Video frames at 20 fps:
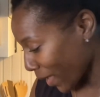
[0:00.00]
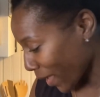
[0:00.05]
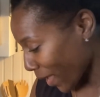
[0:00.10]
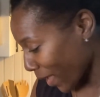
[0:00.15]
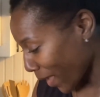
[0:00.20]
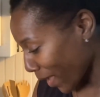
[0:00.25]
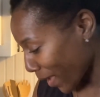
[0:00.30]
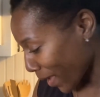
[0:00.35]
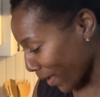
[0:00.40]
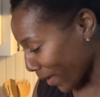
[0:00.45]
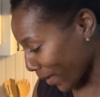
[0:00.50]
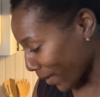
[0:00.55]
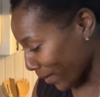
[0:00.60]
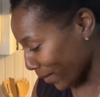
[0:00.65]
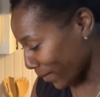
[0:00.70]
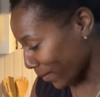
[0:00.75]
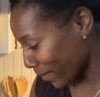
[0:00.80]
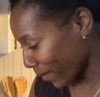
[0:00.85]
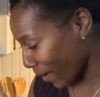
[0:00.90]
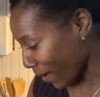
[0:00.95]

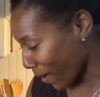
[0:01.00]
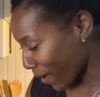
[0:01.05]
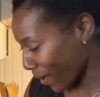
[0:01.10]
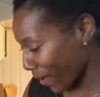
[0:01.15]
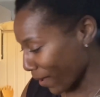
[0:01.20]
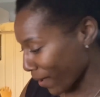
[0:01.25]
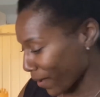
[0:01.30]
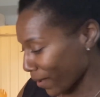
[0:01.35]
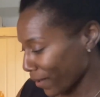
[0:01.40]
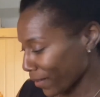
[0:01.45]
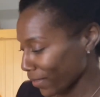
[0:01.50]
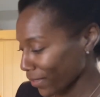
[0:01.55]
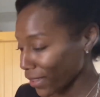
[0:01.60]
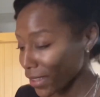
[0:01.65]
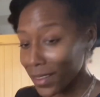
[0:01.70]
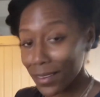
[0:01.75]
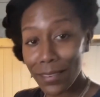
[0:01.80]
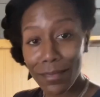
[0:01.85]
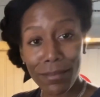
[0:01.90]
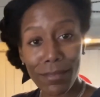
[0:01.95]
And
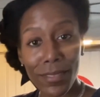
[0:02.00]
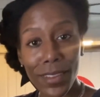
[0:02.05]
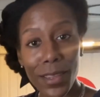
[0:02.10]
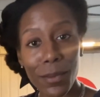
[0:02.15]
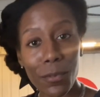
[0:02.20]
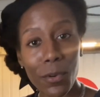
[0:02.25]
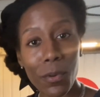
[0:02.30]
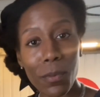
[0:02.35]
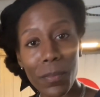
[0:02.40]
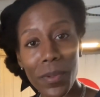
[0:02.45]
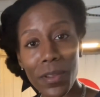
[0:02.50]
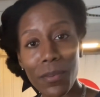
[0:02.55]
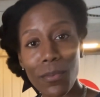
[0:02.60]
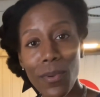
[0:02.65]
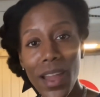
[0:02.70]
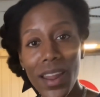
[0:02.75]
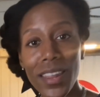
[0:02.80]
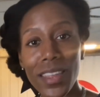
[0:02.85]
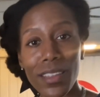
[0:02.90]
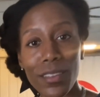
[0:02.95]
then it will be
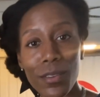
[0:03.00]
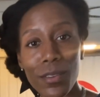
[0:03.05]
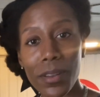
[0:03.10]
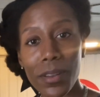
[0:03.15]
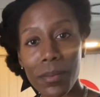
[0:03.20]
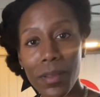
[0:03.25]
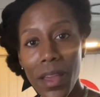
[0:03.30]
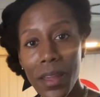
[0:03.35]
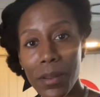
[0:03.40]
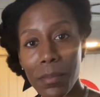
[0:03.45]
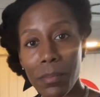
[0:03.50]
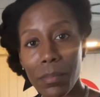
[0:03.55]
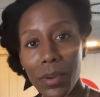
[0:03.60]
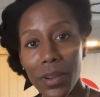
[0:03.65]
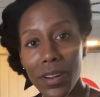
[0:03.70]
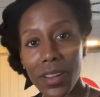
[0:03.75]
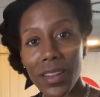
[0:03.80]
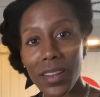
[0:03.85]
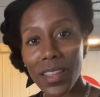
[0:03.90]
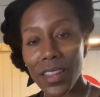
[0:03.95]
ready. You kind of put
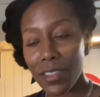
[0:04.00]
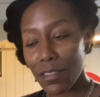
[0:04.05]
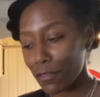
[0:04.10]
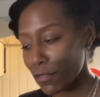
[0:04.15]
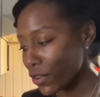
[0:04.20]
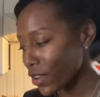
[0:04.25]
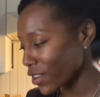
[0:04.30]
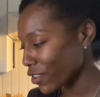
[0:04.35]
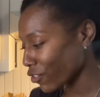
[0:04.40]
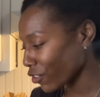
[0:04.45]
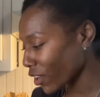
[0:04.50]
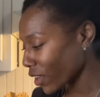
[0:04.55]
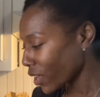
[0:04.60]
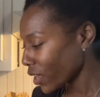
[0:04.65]
it in the fridge.